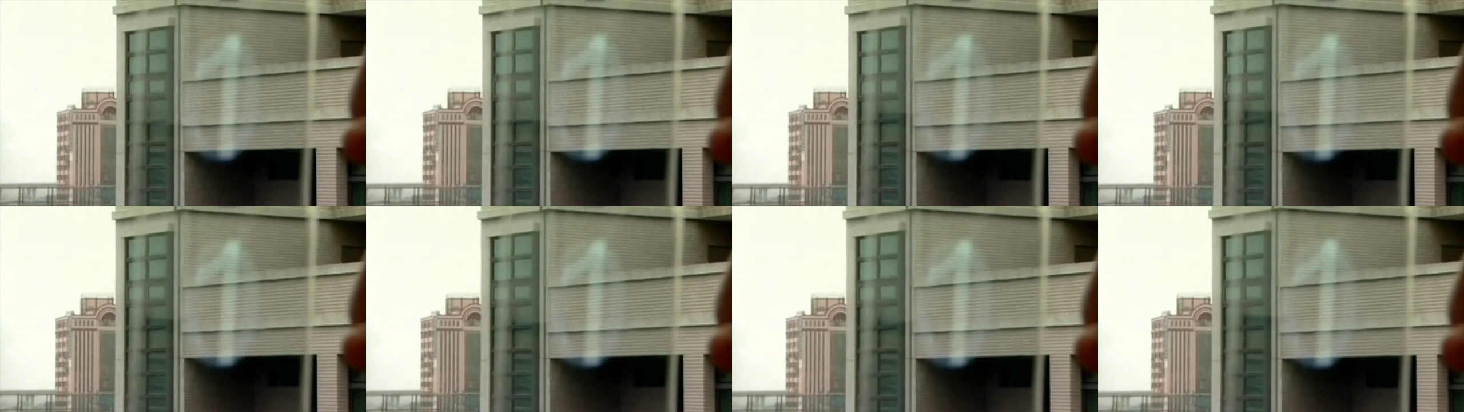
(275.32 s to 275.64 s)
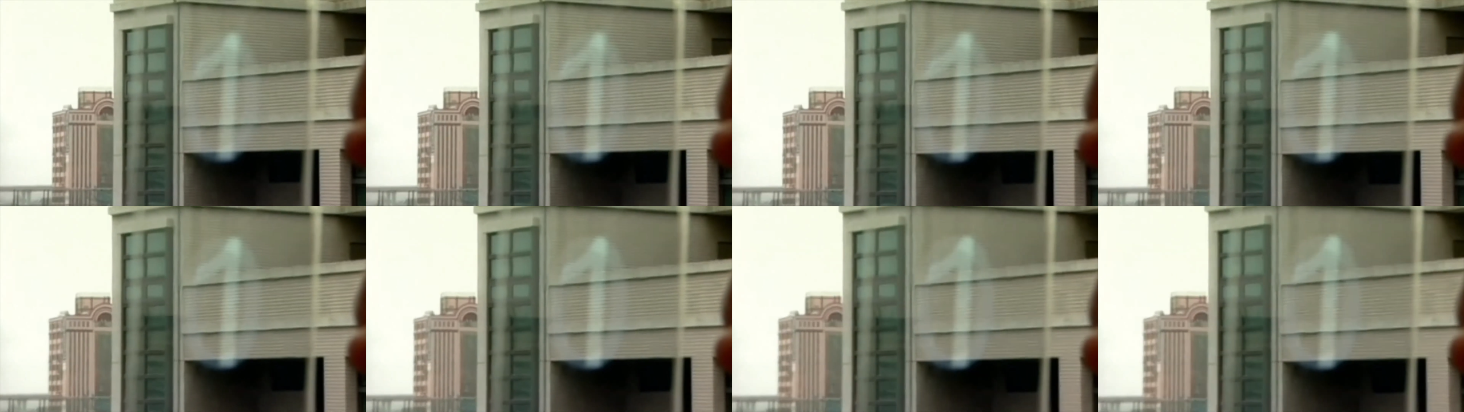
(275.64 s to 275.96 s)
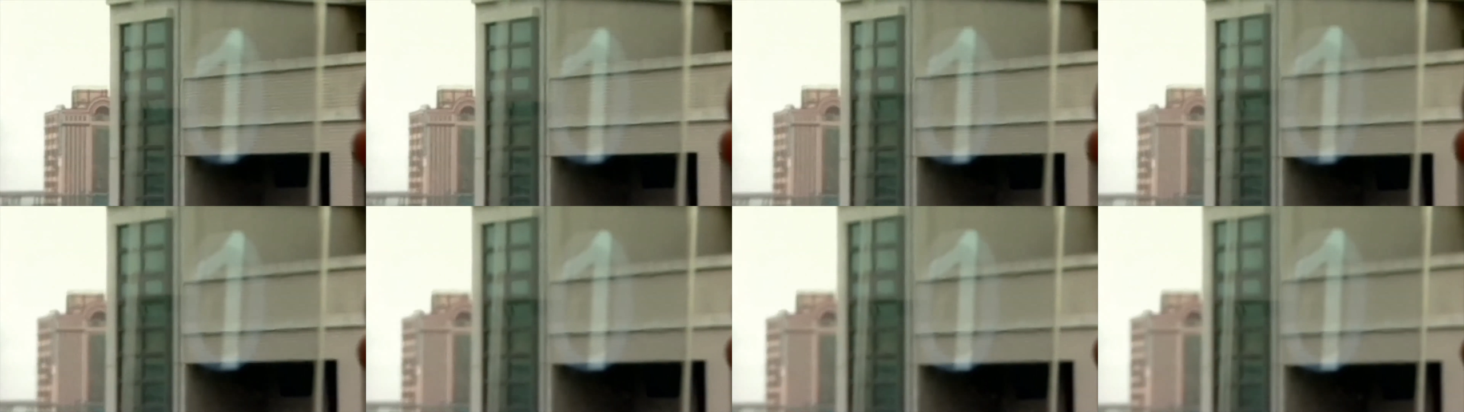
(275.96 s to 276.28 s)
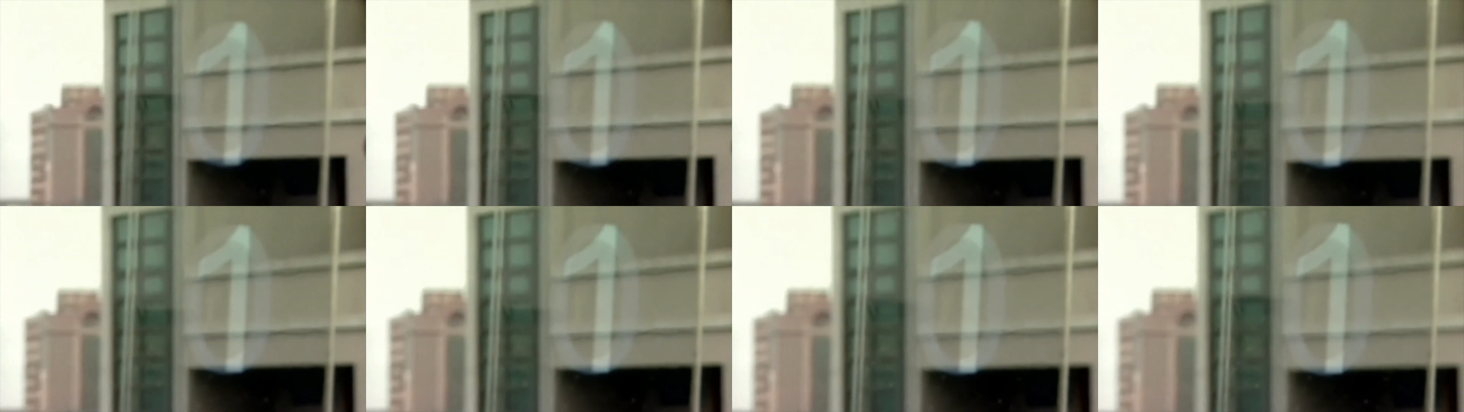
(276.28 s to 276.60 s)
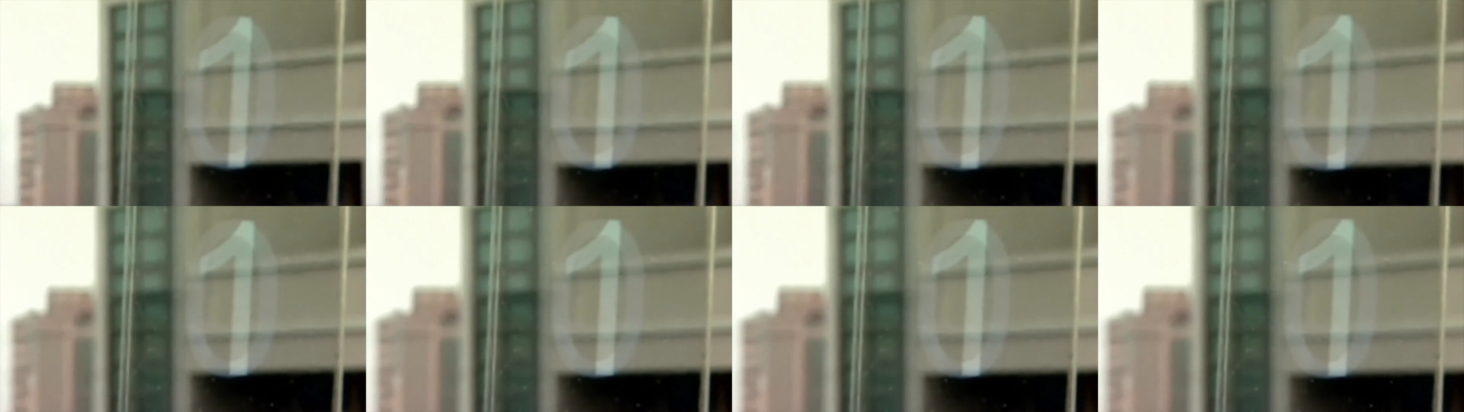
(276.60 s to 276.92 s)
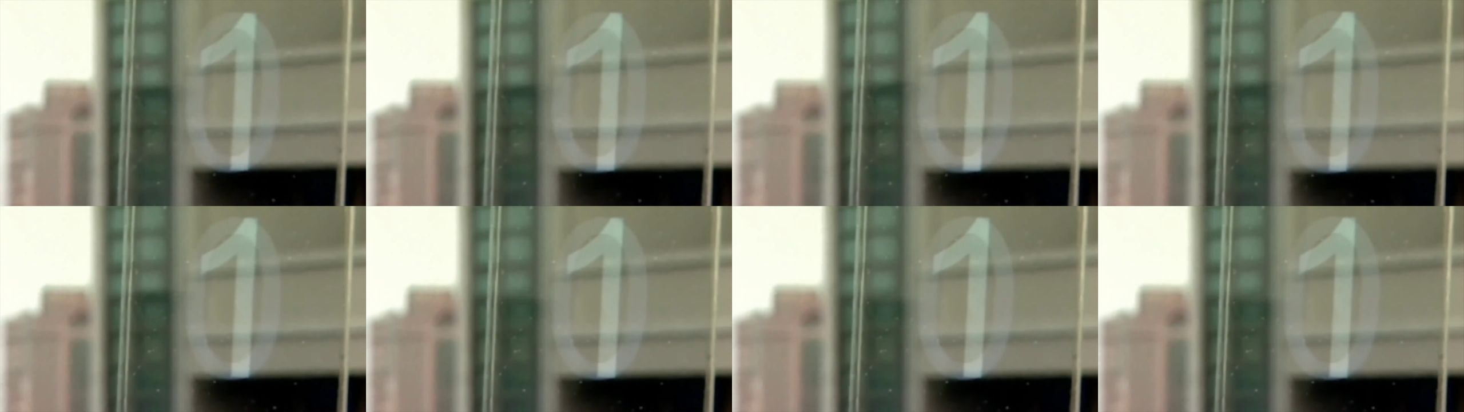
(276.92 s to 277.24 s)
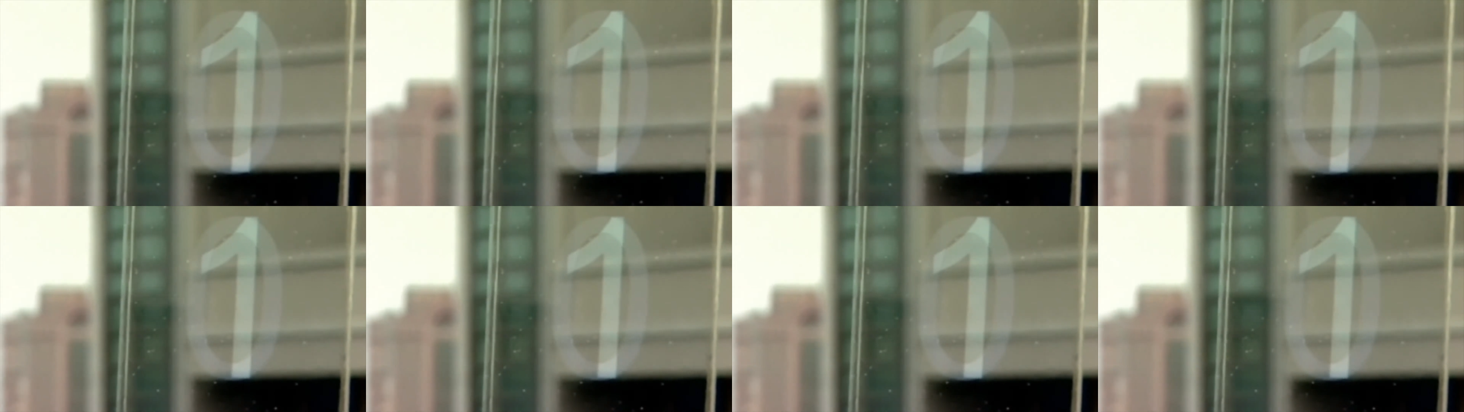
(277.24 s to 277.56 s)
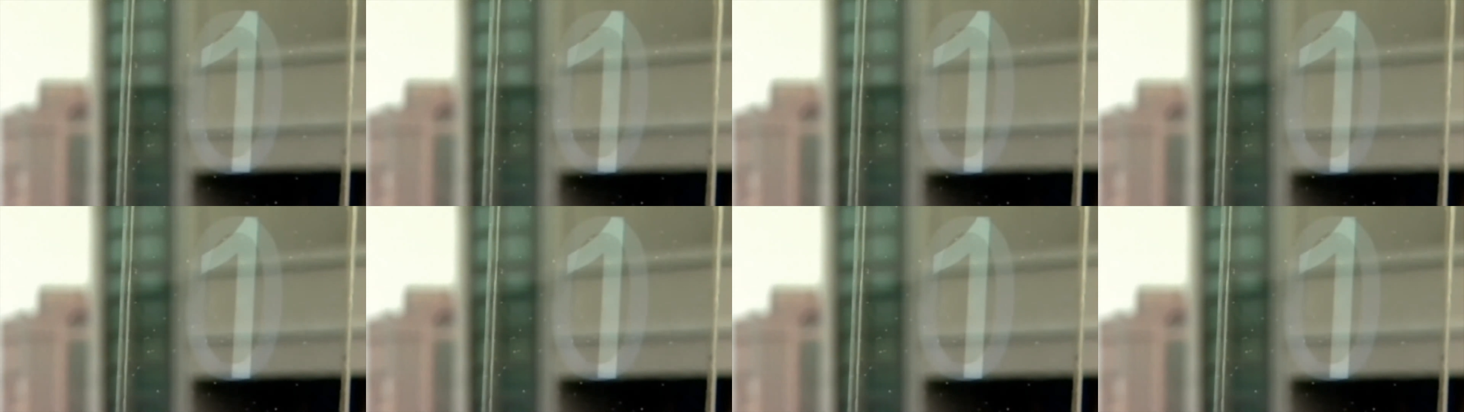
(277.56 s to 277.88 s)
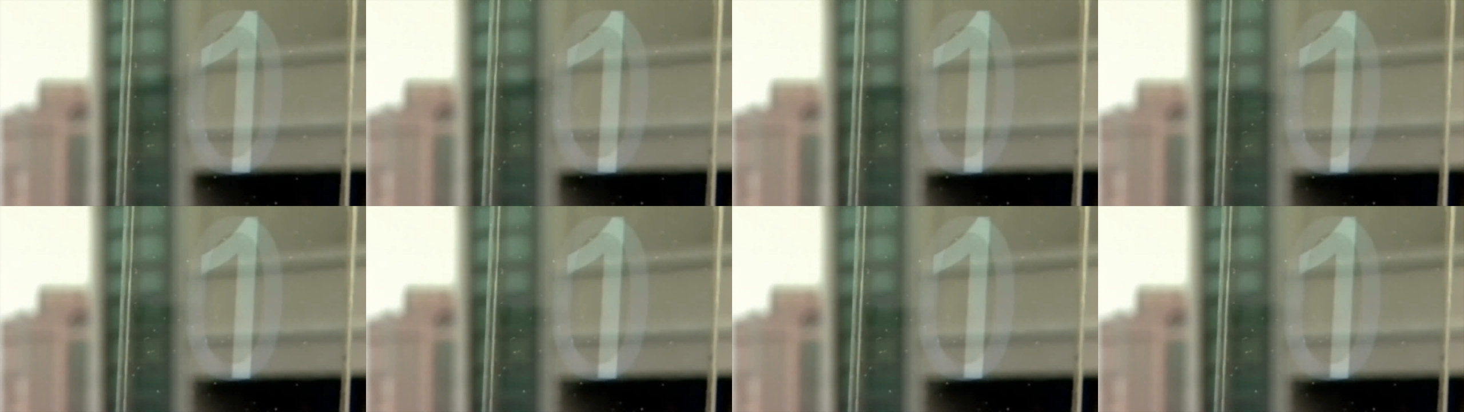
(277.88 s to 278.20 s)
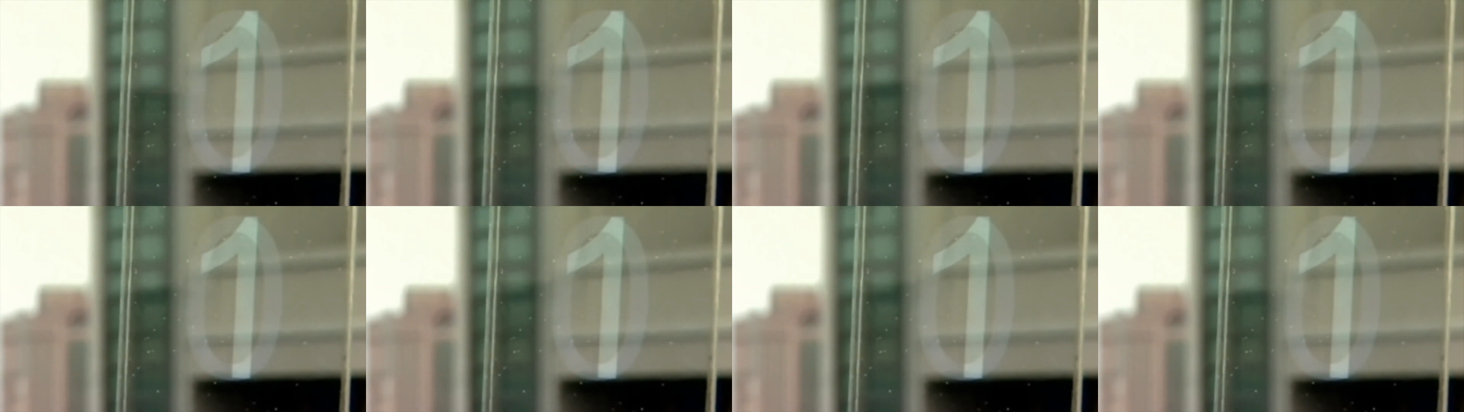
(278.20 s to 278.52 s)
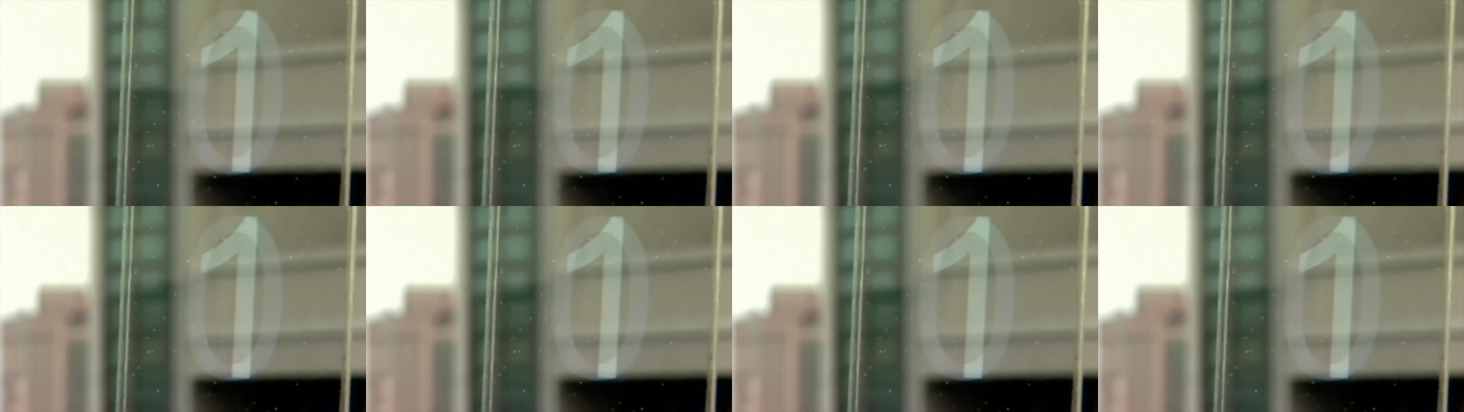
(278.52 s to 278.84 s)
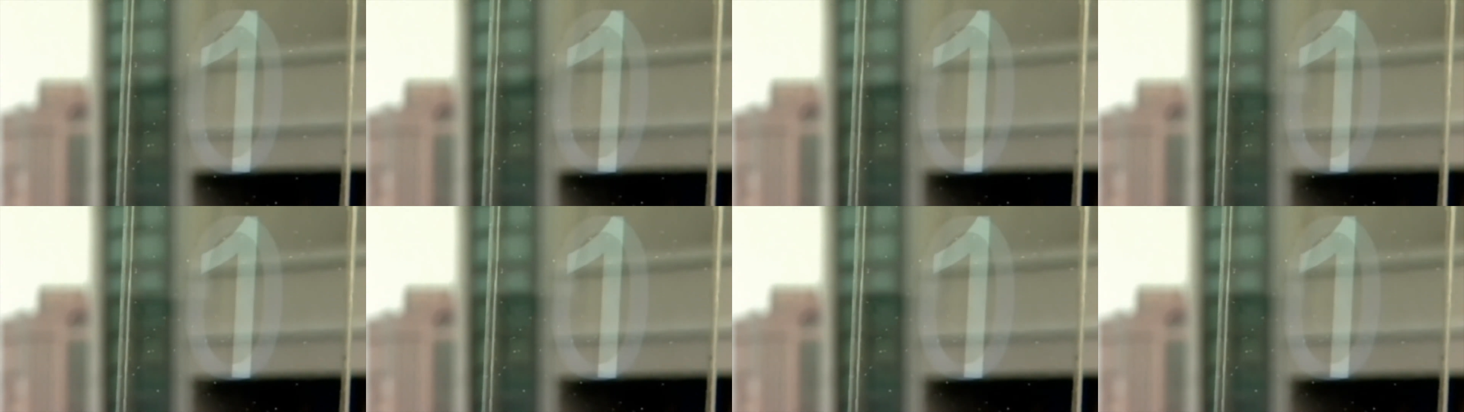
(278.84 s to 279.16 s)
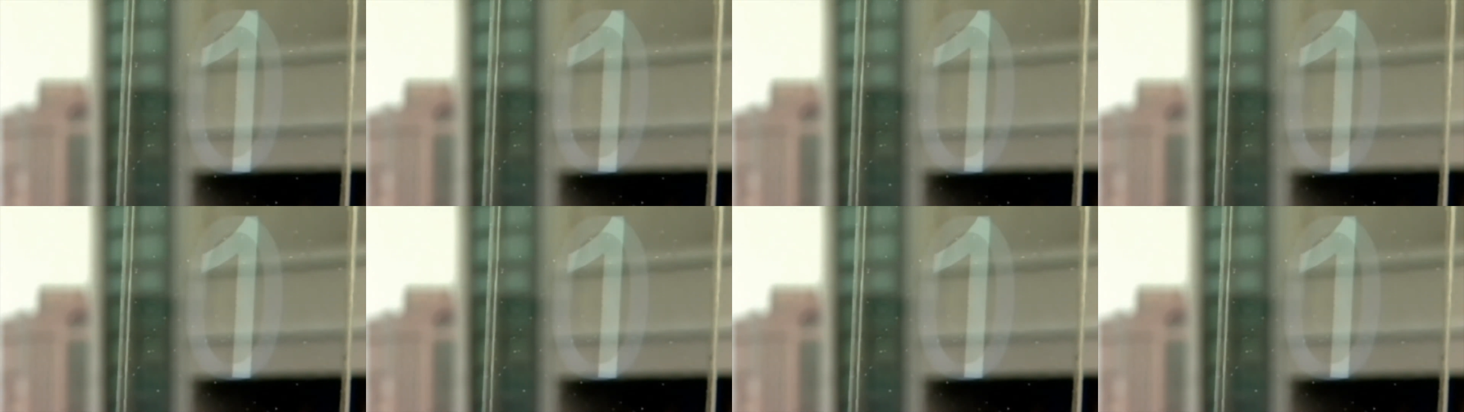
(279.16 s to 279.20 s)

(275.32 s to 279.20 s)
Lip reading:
Nobody's mouth can be seen.